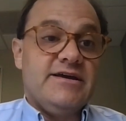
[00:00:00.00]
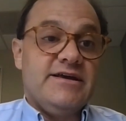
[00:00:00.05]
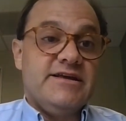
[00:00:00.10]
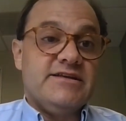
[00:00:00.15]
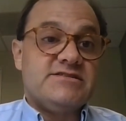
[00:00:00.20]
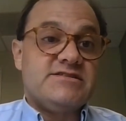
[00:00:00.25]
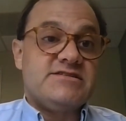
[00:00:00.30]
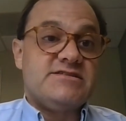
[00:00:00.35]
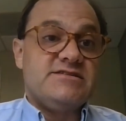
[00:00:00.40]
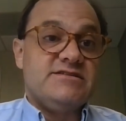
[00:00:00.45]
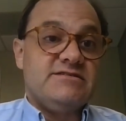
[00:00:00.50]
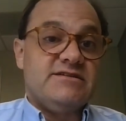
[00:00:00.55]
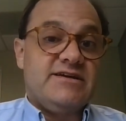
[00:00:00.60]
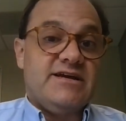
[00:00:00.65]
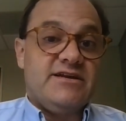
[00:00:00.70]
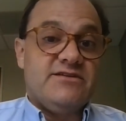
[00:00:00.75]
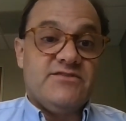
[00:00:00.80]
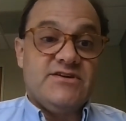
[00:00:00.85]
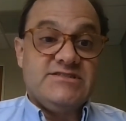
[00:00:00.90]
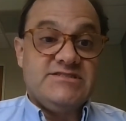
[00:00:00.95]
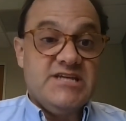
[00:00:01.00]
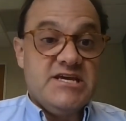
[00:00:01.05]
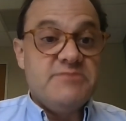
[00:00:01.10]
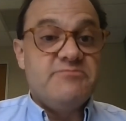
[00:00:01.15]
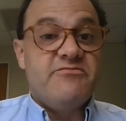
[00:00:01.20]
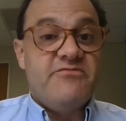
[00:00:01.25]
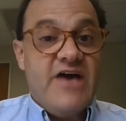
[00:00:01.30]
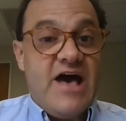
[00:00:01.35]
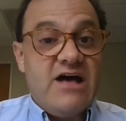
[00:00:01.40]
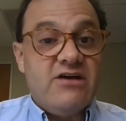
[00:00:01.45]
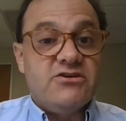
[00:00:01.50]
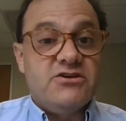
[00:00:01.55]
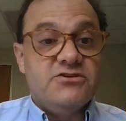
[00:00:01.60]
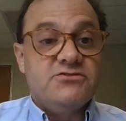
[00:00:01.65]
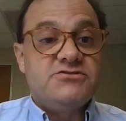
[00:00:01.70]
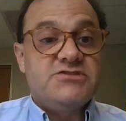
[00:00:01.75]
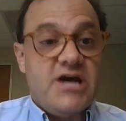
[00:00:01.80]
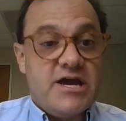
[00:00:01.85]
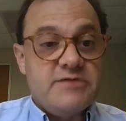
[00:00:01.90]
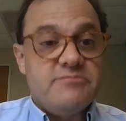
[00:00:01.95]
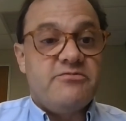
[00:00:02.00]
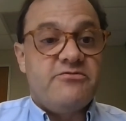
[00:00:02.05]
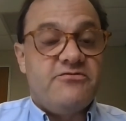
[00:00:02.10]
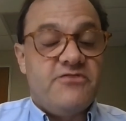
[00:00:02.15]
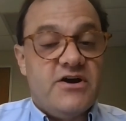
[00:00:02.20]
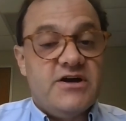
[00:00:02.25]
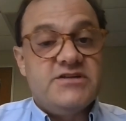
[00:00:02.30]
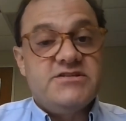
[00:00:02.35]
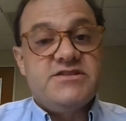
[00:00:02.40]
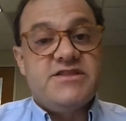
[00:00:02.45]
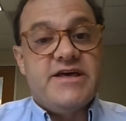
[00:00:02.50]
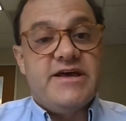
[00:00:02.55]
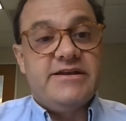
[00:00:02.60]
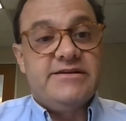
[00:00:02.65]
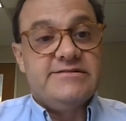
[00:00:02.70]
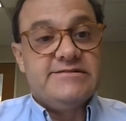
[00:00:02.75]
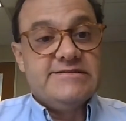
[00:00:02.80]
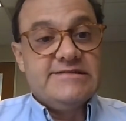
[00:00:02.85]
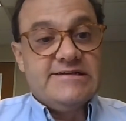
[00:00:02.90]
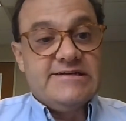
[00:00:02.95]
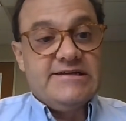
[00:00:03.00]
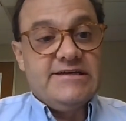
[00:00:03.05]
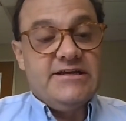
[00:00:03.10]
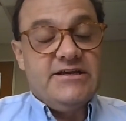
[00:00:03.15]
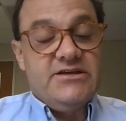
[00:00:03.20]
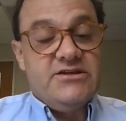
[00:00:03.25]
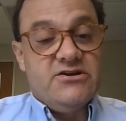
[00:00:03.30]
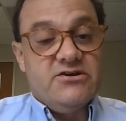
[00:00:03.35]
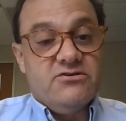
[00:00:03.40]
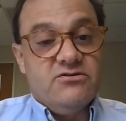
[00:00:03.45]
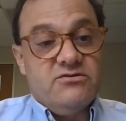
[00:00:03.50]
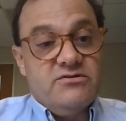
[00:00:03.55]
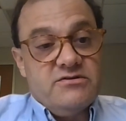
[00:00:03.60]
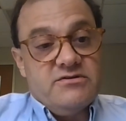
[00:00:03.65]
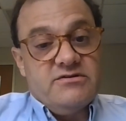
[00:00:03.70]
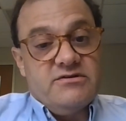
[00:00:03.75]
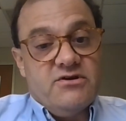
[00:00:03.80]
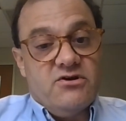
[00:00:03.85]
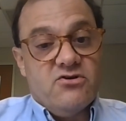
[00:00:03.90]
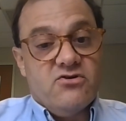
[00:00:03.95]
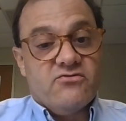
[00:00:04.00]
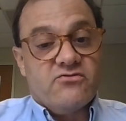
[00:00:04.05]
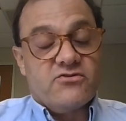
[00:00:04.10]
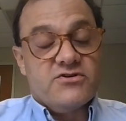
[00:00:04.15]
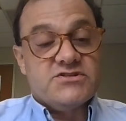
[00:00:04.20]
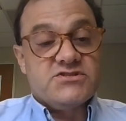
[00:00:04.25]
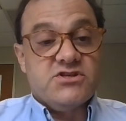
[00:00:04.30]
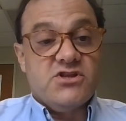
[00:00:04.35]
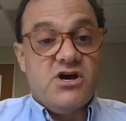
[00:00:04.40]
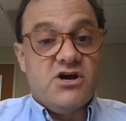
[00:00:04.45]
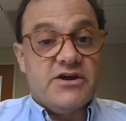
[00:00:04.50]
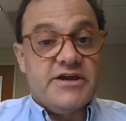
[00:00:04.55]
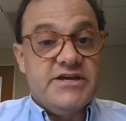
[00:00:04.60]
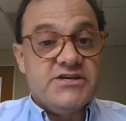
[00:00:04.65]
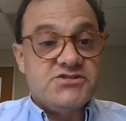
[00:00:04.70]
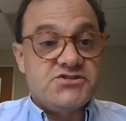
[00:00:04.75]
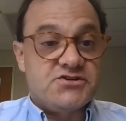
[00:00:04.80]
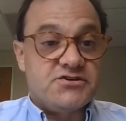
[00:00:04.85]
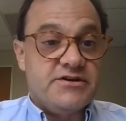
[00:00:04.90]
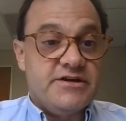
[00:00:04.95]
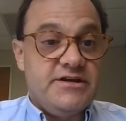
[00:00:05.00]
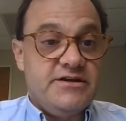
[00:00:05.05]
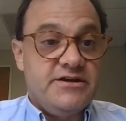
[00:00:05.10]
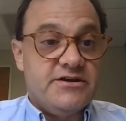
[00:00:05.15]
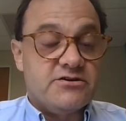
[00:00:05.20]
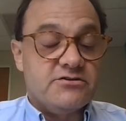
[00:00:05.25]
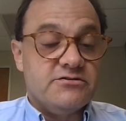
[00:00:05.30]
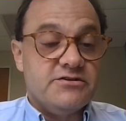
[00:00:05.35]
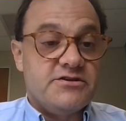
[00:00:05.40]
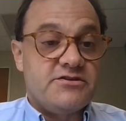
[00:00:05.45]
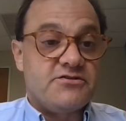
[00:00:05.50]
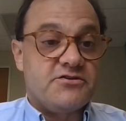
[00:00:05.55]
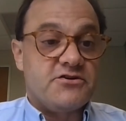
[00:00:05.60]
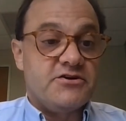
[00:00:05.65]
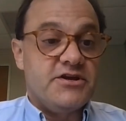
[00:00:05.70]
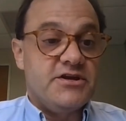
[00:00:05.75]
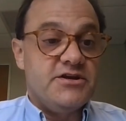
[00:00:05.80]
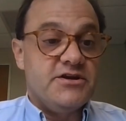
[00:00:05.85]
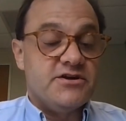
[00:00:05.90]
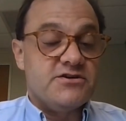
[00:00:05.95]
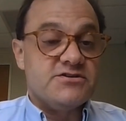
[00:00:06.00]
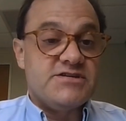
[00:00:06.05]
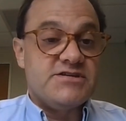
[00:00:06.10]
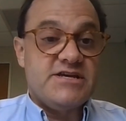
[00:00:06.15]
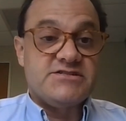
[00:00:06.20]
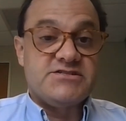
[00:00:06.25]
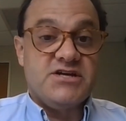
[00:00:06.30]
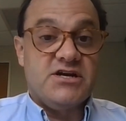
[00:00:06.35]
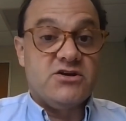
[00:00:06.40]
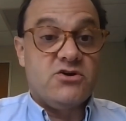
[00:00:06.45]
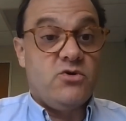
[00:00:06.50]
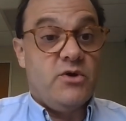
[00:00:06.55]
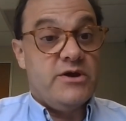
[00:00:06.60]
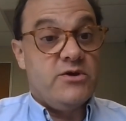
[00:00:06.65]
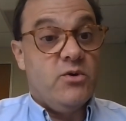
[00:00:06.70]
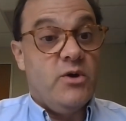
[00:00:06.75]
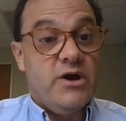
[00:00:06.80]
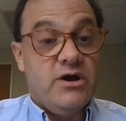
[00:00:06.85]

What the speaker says: It's kind of a deep value type fund that, over its long history, nearly 30 years, has done quite